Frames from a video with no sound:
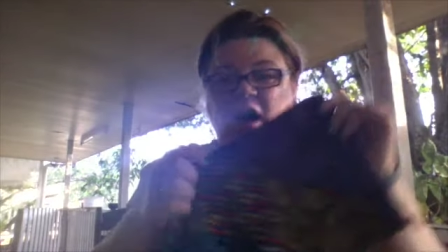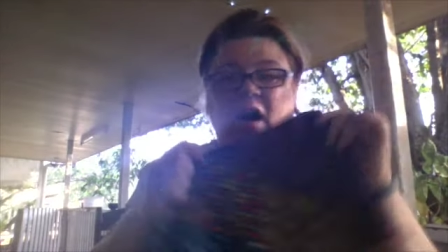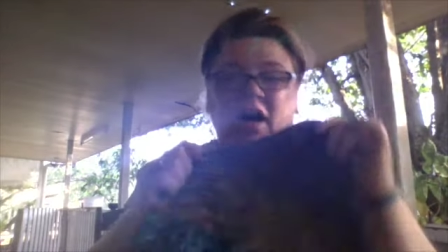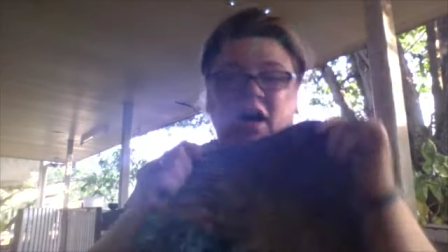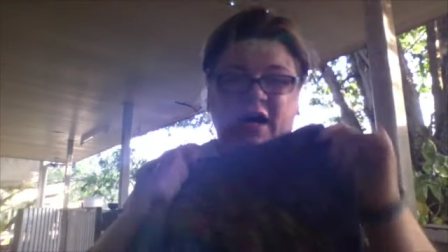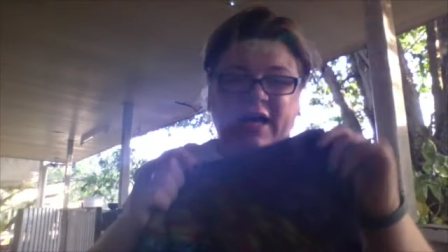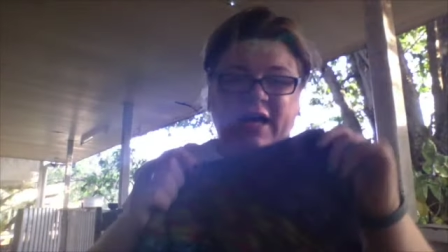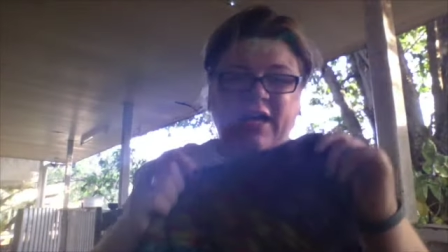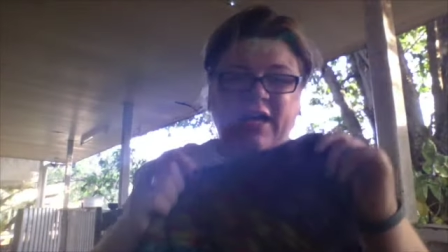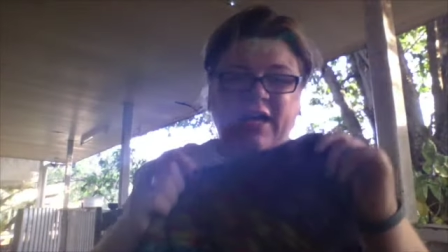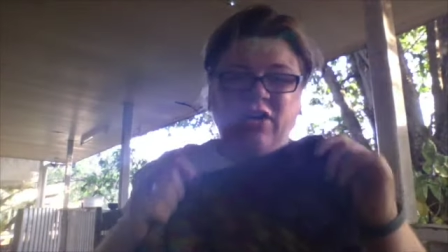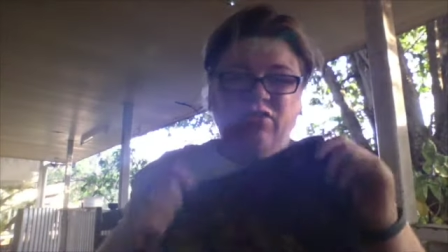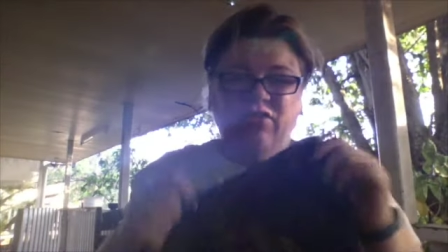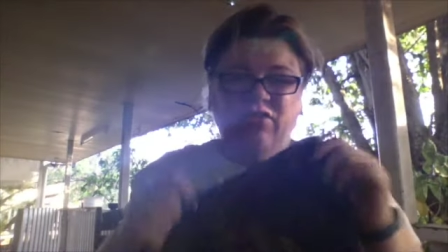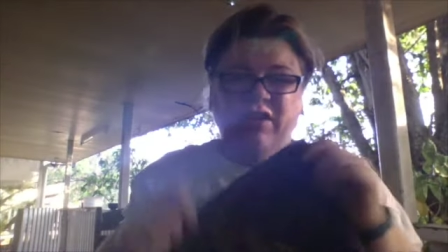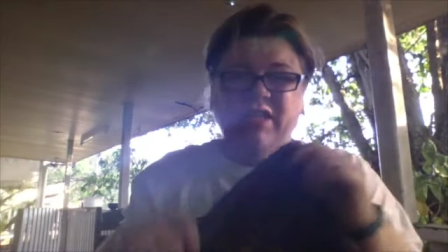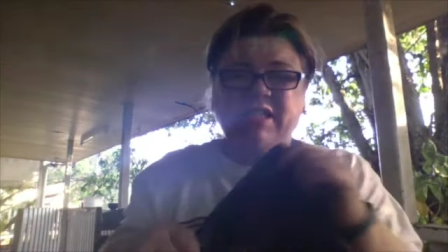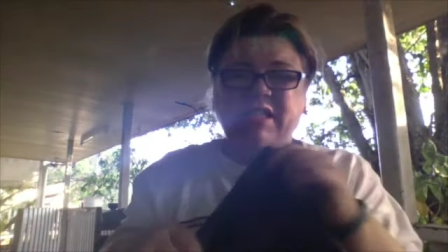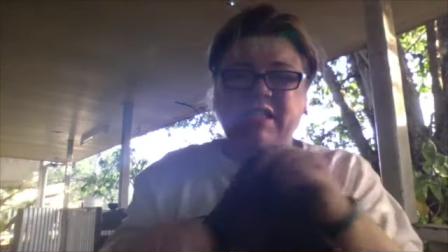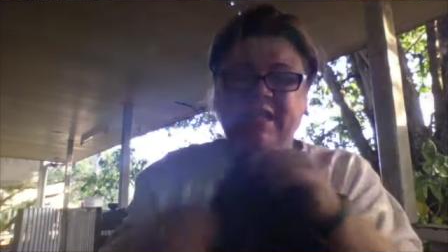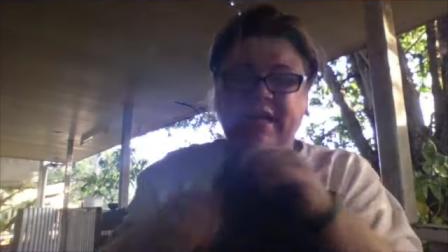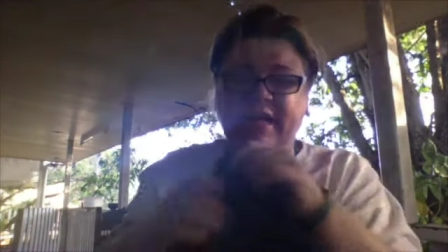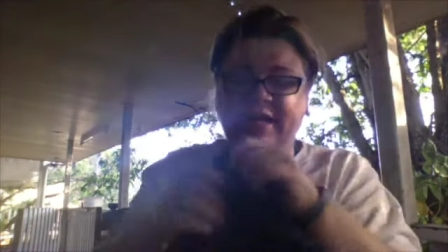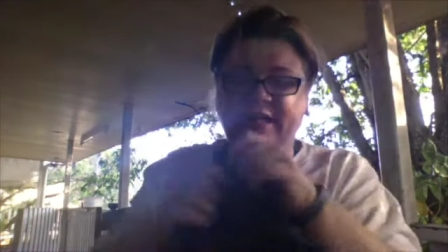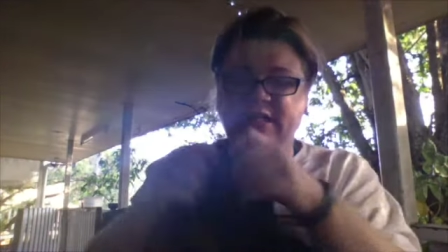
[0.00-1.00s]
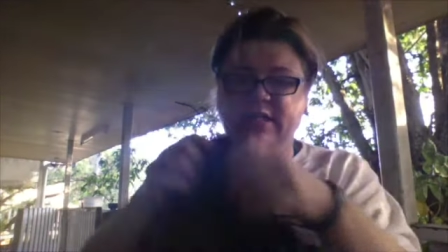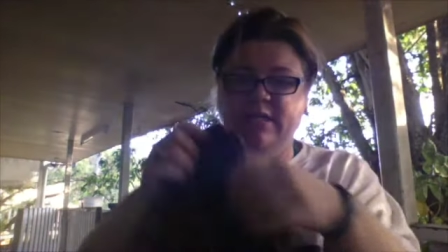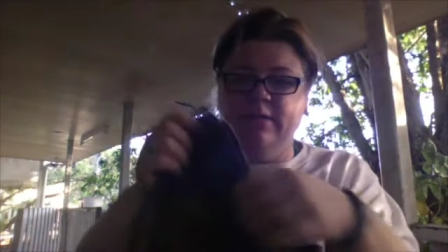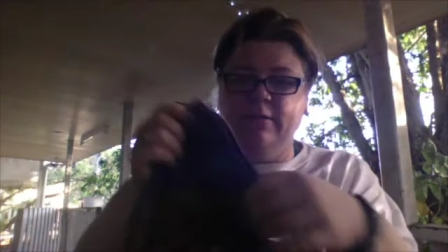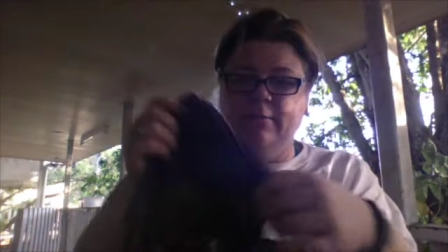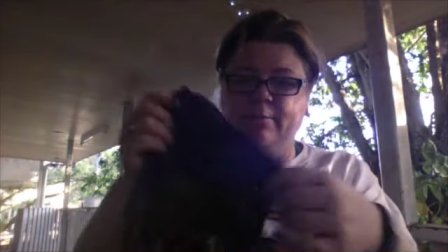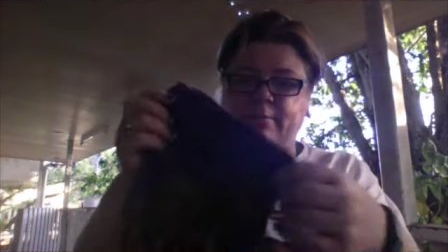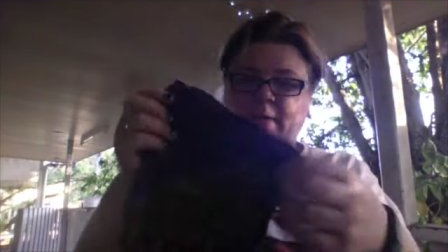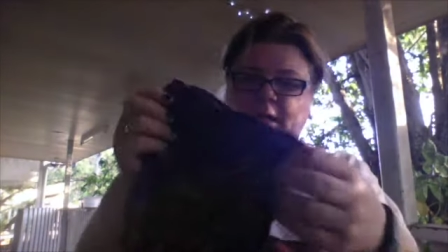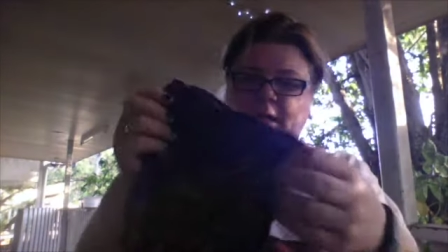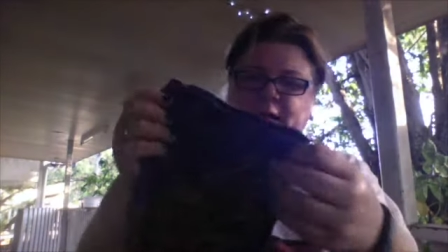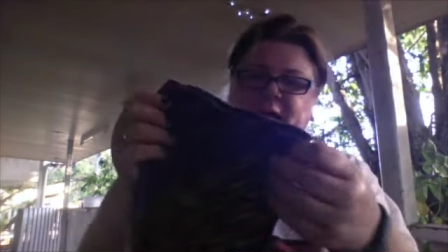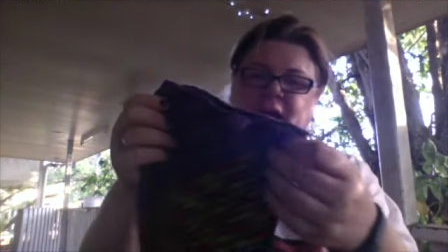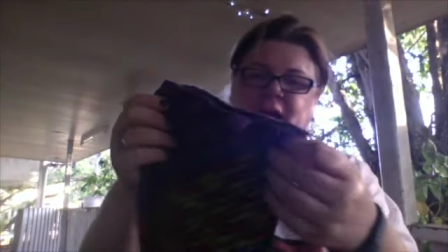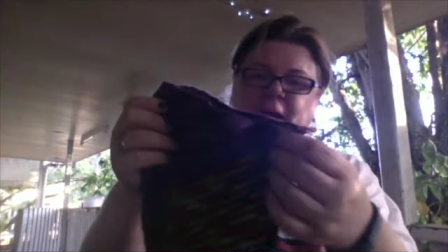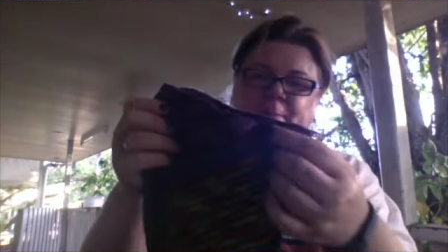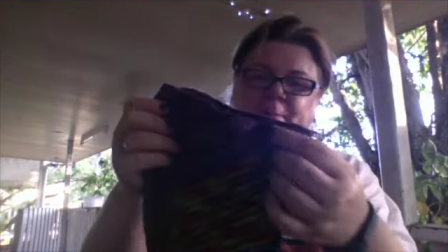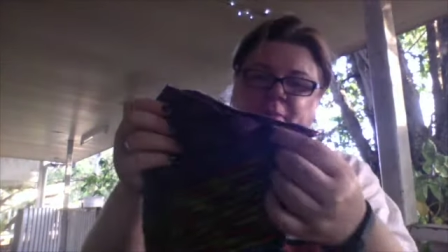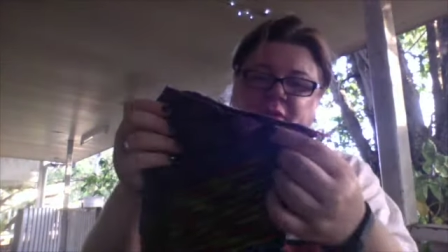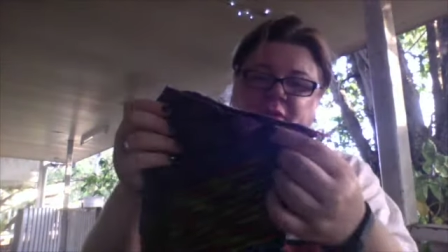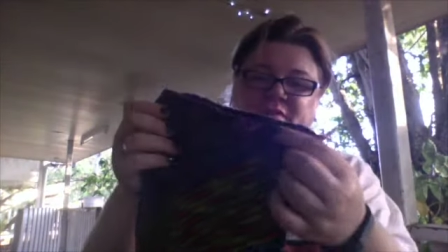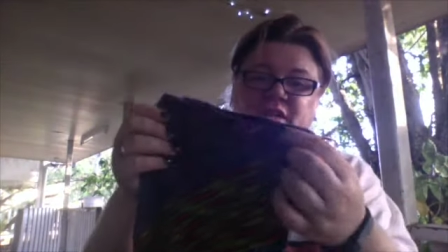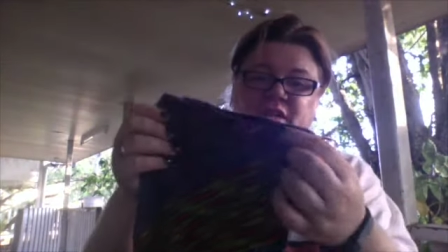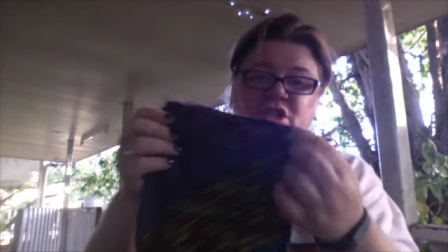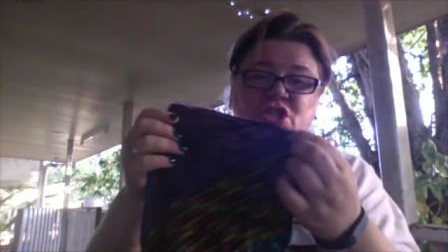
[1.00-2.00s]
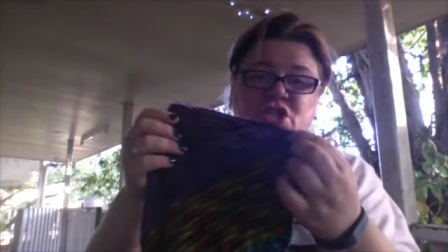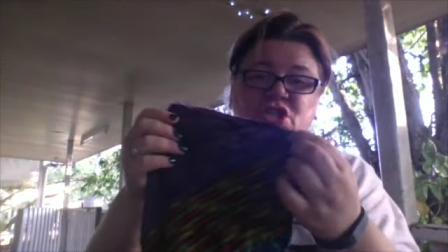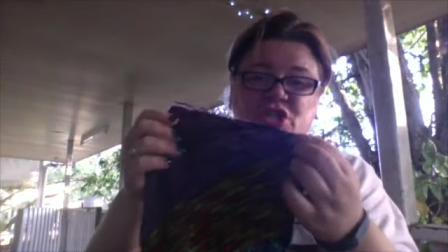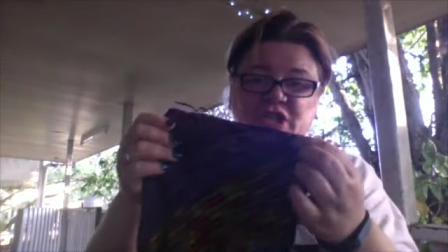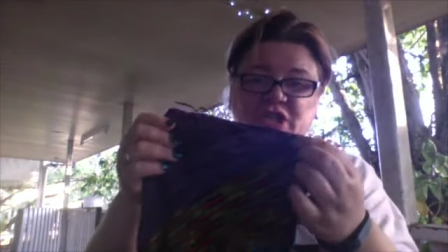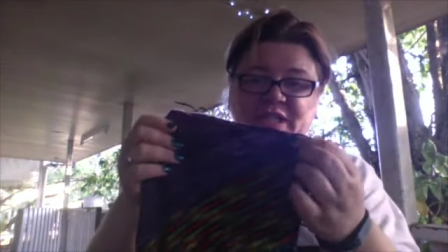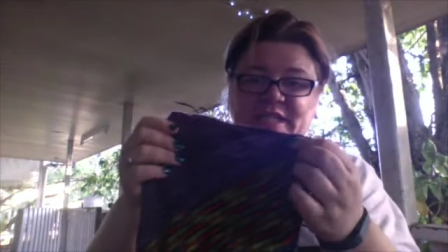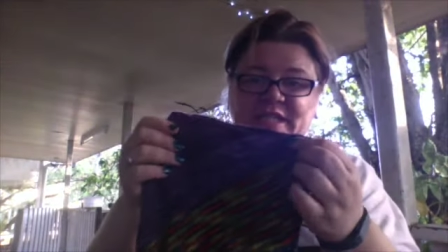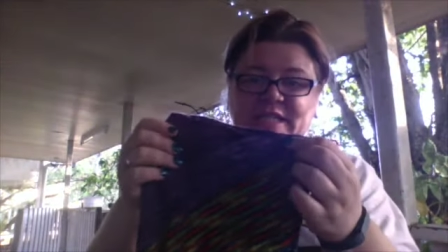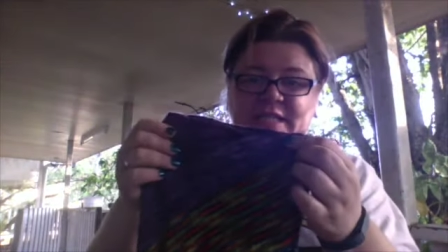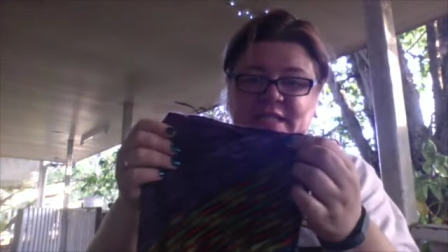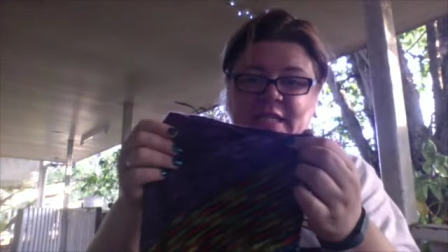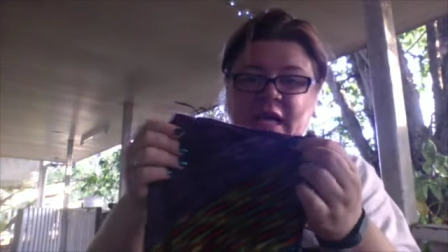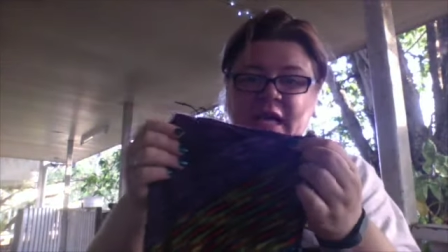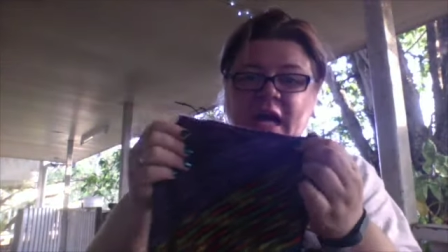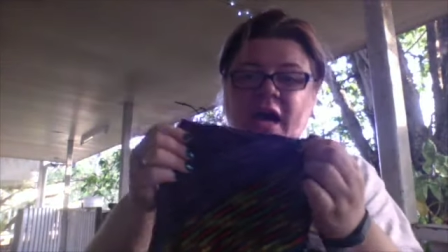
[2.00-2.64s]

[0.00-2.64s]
I increased that by a couple of inches,